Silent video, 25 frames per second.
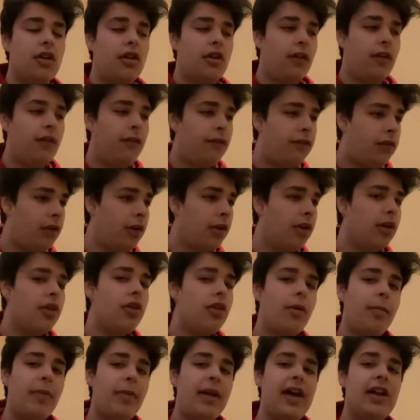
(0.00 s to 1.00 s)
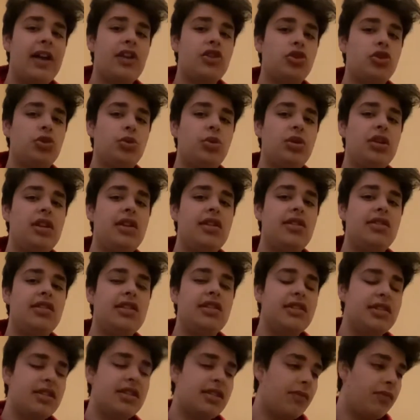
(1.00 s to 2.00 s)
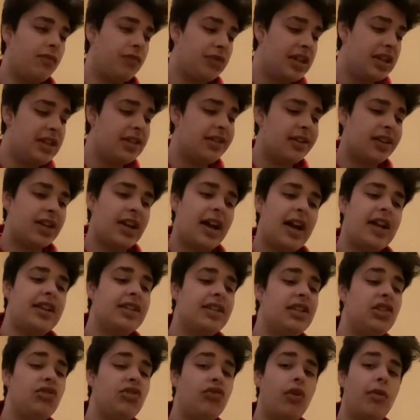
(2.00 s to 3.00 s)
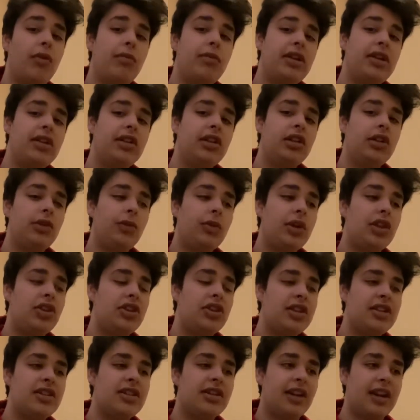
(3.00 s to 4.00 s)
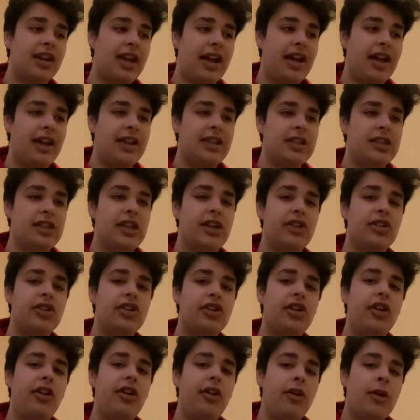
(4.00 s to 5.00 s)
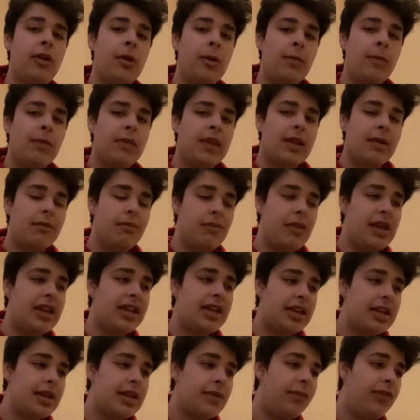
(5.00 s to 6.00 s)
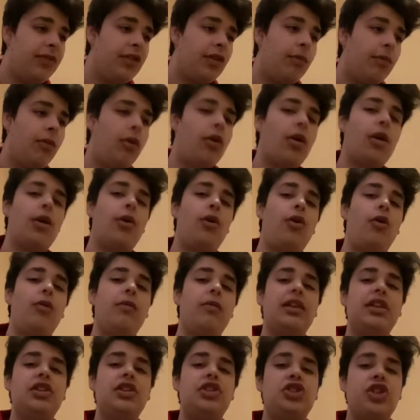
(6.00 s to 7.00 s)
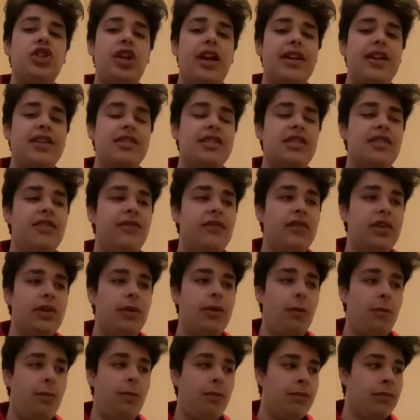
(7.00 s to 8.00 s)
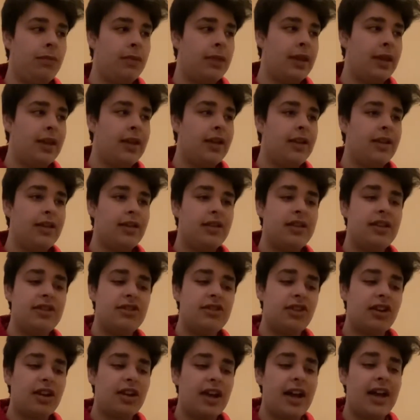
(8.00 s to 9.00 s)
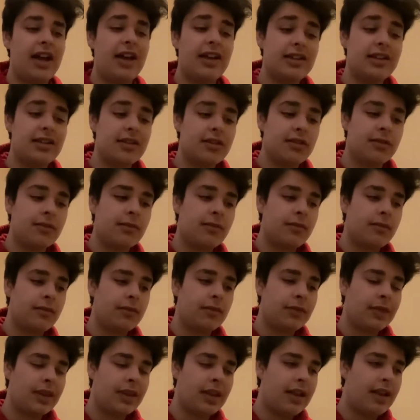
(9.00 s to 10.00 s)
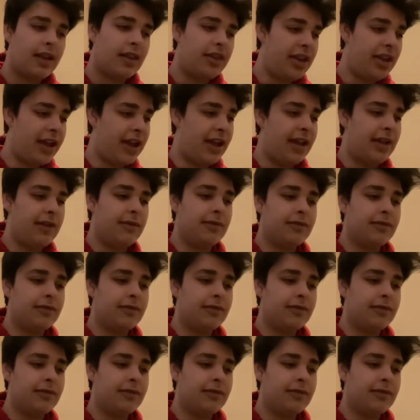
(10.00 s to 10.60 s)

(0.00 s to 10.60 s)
for the past three years. He's, these are guys he's familiar with. These are guys that are going to make him feel more at home in Jacksonville. These are guys that,